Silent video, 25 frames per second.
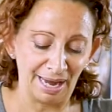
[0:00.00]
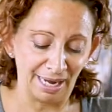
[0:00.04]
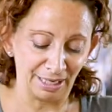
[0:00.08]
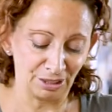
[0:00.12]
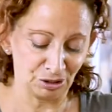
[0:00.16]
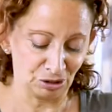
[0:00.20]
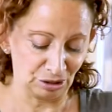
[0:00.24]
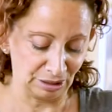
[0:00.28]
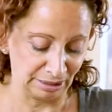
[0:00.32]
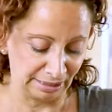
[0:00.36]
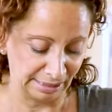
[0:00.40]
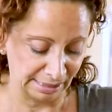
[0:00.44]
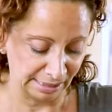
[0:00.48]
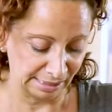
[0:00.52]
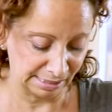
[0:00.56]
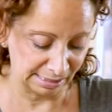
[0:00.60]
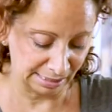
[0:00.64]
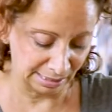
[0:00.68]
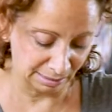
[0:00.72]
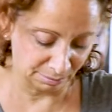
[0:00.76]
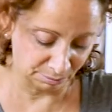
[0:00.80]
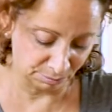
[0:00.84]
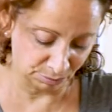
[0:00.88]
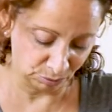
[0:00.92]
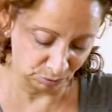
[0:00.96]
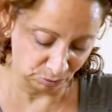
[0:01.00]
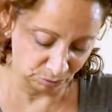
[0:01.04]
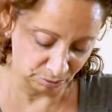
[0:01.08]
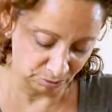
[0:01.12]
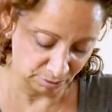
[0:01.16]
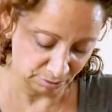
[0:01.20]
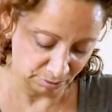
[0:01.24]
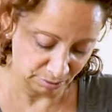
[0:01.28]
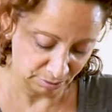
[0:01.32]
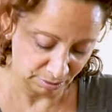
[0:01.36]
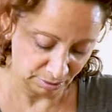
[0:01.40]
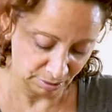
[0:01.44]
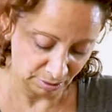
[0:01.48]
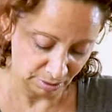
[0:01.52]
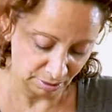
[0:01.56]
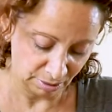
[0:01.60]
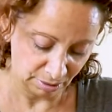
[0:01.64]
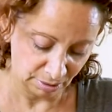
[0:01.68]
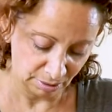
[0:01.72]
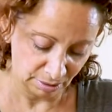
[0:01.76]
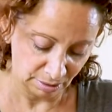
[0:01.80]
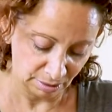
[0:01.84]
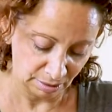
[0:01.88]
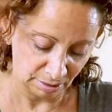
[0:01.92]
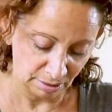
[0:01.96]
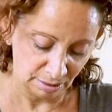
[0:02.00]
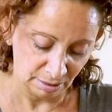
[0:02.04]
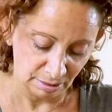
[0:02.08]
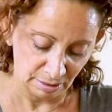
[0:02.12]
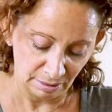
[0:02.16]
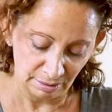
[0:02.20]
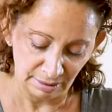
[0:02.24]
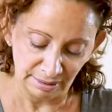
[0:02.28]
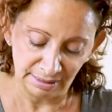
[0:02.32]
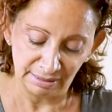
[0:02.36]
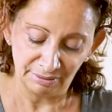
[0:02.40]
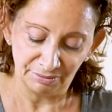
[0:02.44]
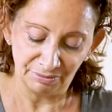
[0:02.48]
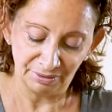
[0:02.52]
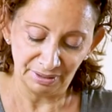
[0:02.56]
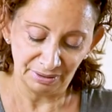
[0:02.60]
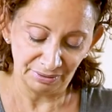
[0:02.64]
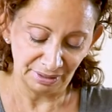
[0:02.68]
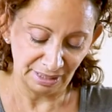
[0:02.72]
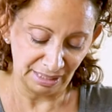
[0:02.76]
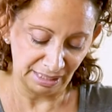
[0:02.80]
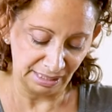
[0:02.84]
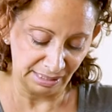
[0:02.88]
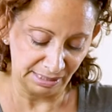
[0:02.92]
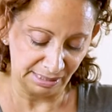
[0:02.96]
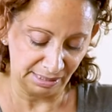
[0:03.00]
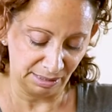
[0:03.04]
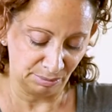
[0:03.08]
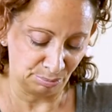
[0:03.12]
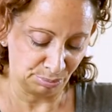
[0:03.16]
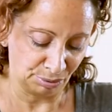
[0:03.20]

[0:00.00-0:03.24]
actually assemble, it's a very easy